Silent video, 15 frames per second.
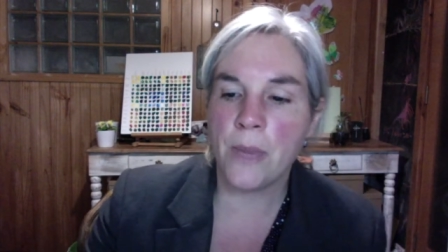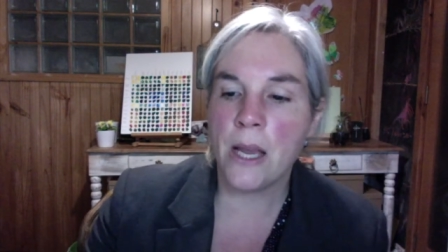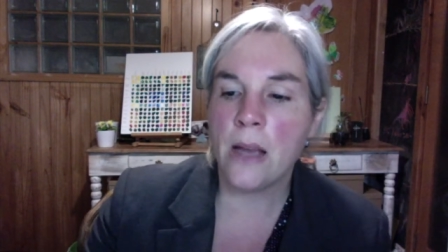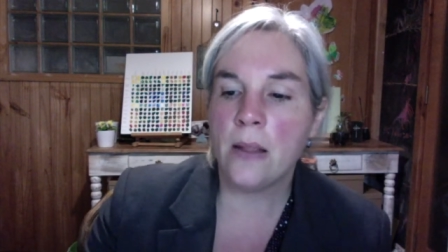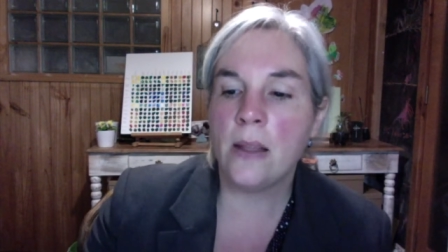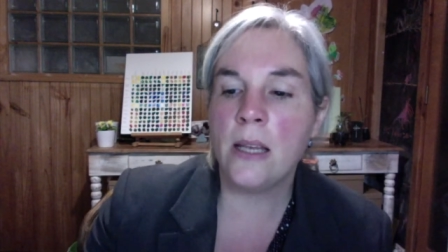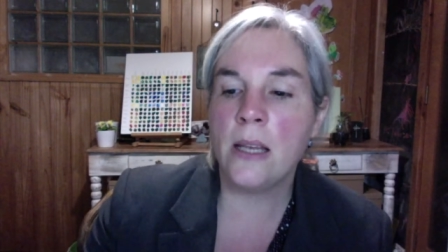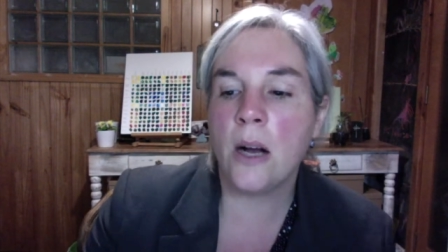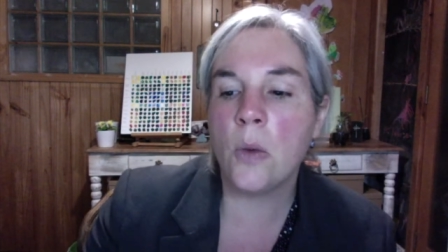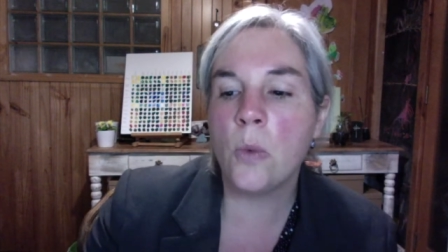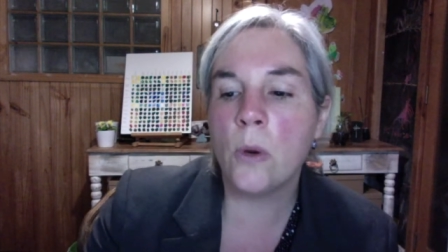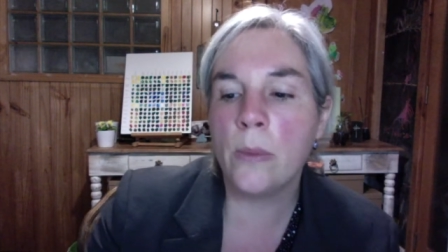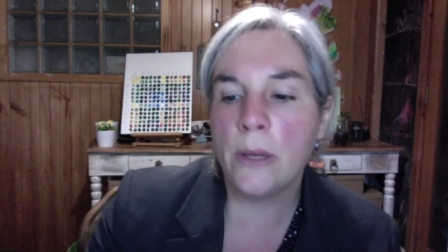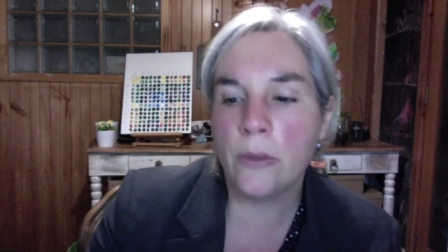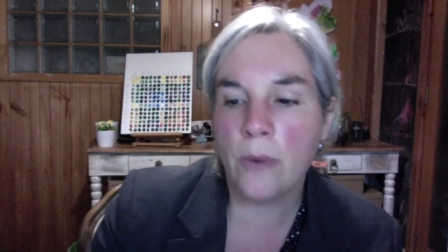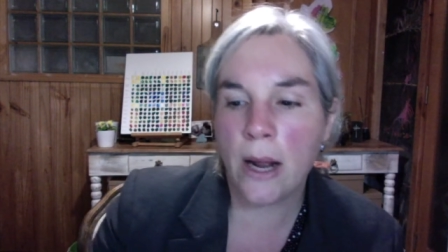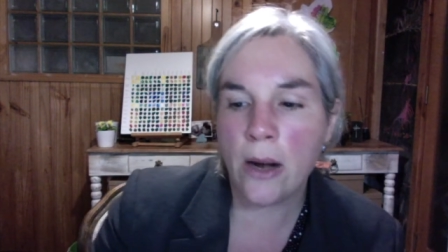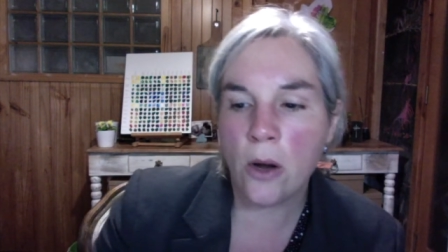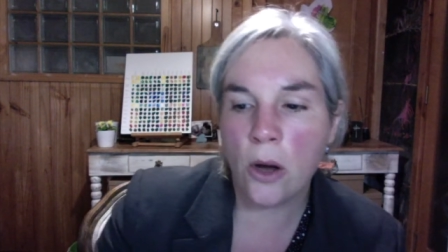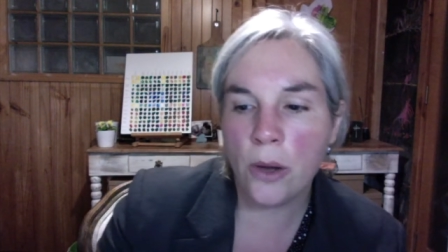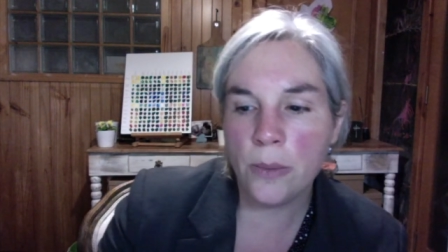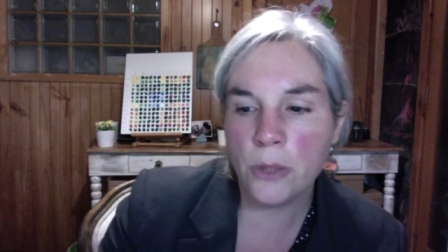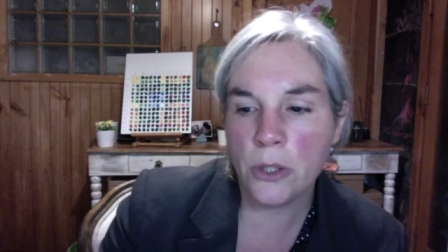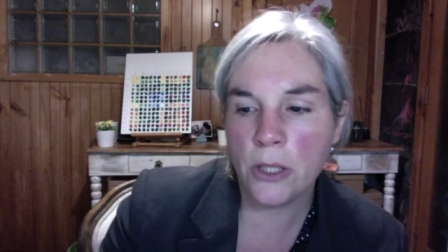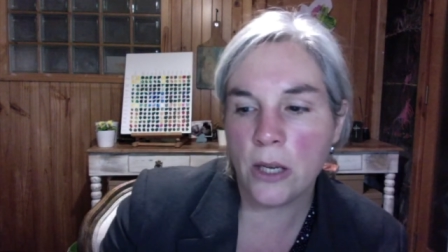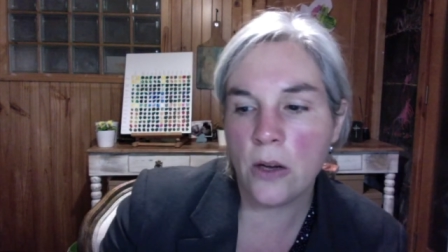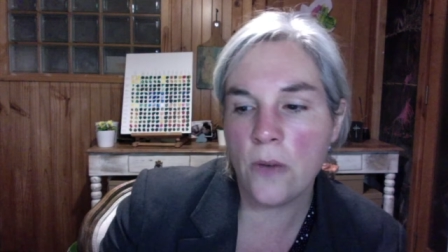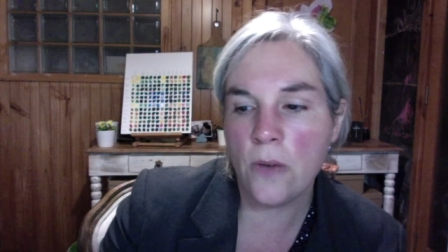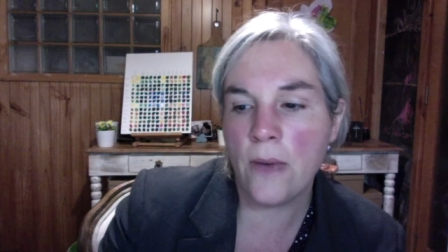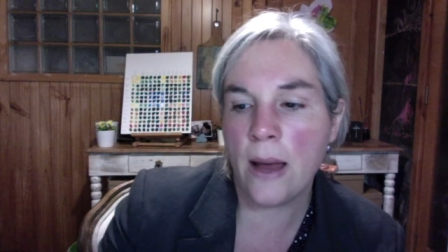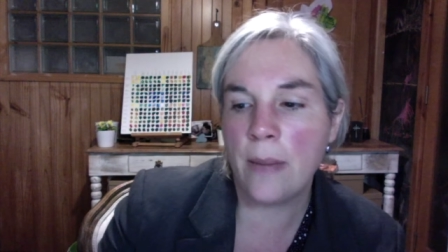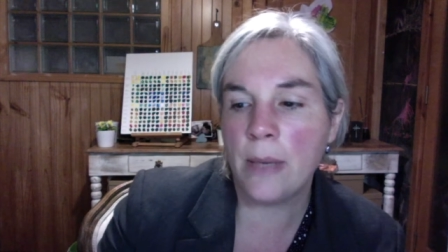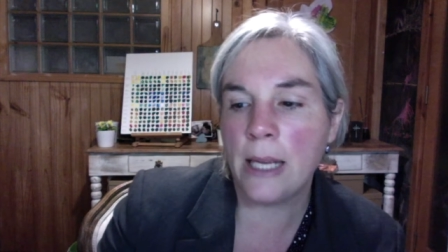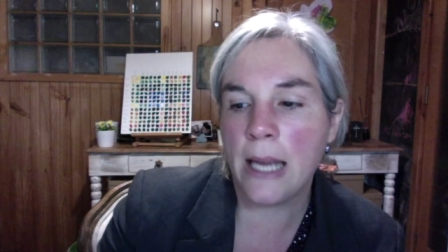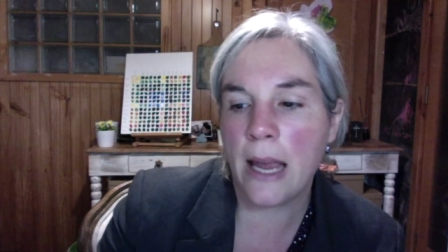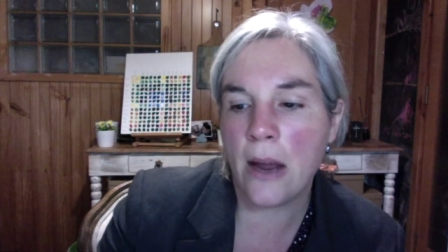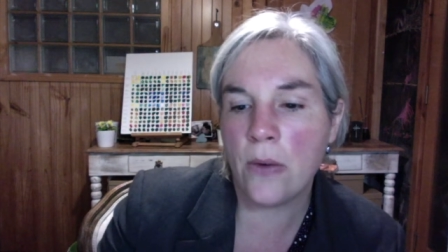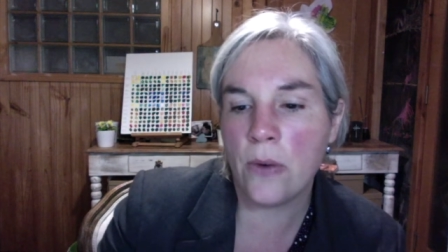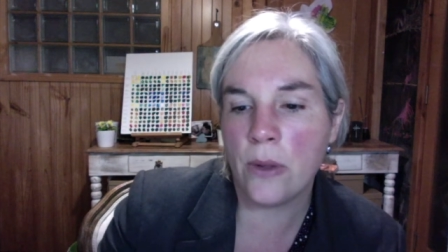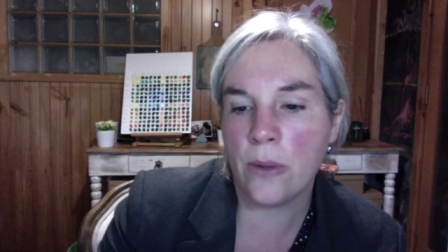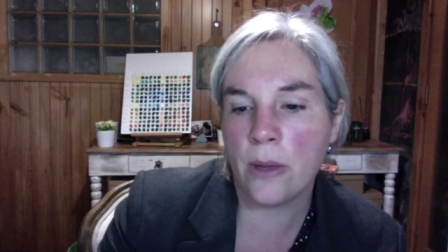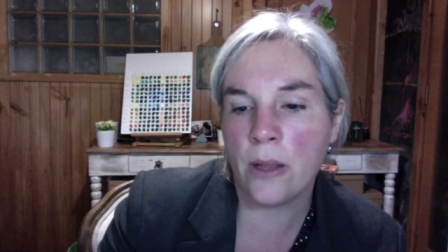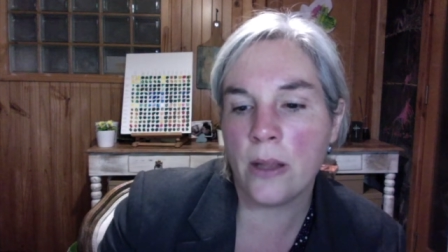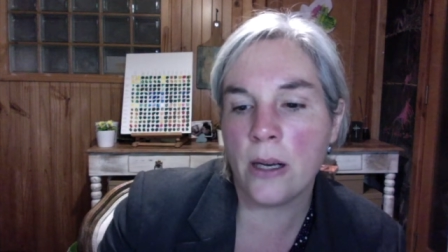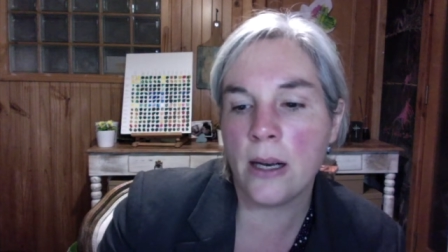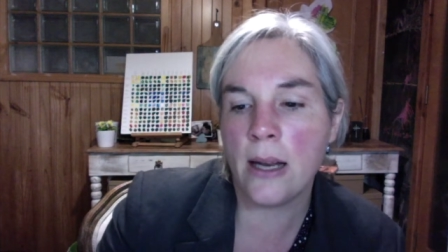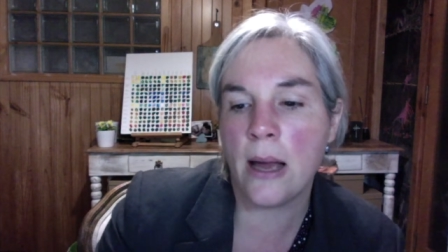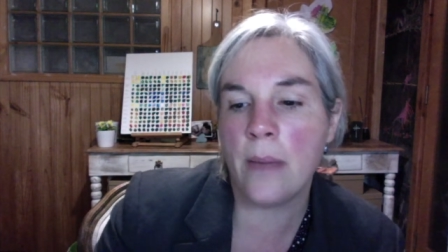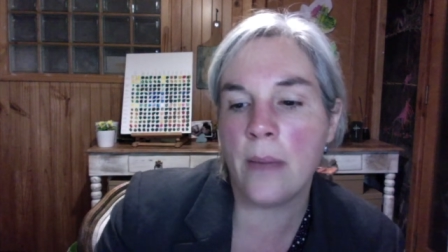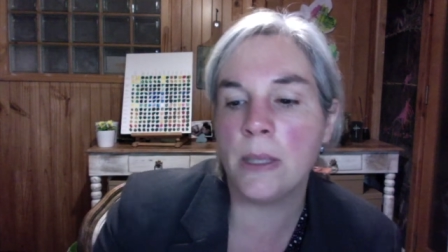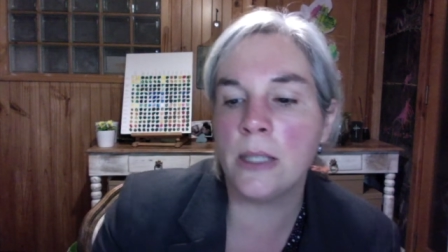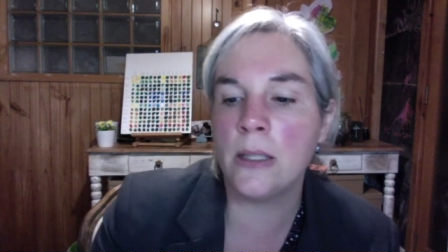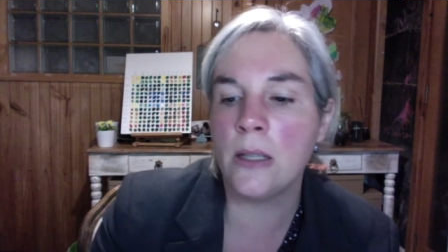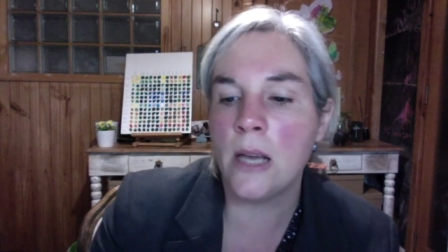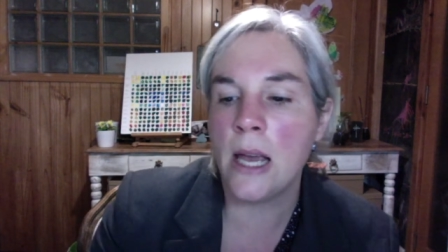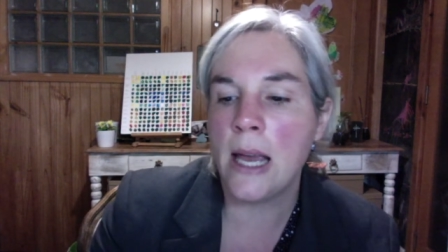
The young woman ran home to tell her family everything that had happened.